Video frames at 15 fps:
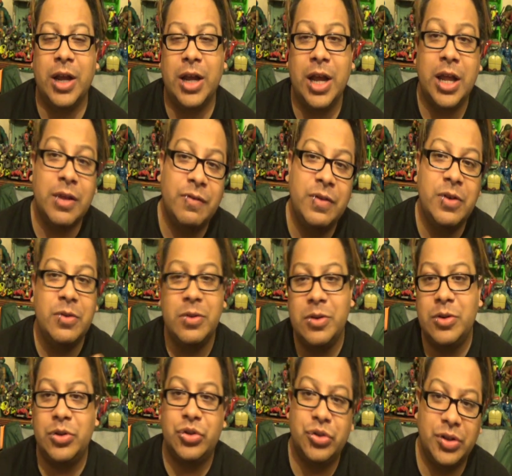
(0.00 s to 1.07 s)
I got a few
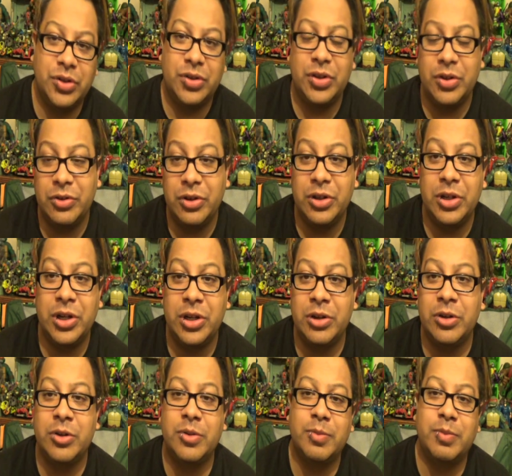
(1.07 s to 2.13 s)
little tricks here and
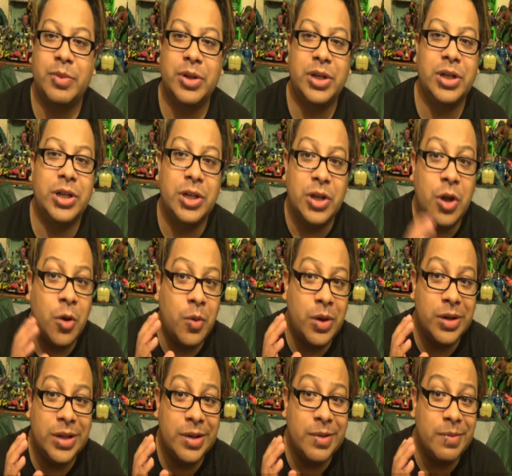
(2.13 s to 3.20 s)
there, but no
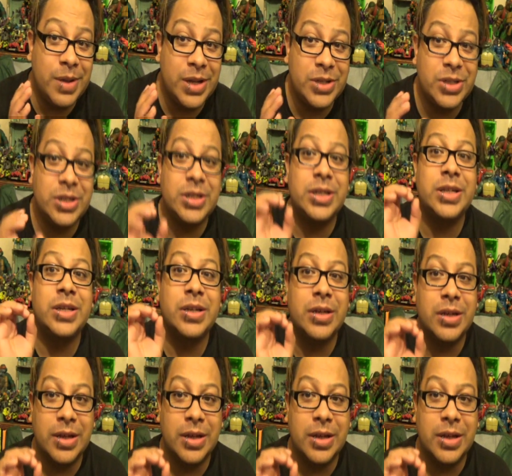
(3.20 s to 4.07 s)
one didn't mention